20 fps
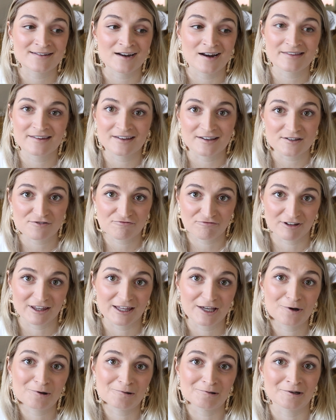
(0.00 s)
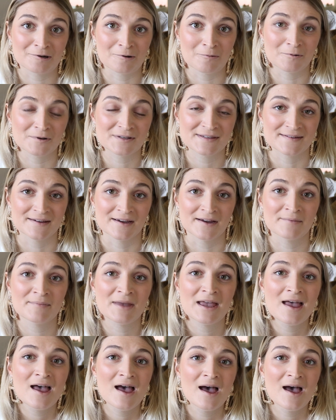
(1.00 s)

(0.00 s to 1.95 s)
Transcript: and I think it's really cool and awesome,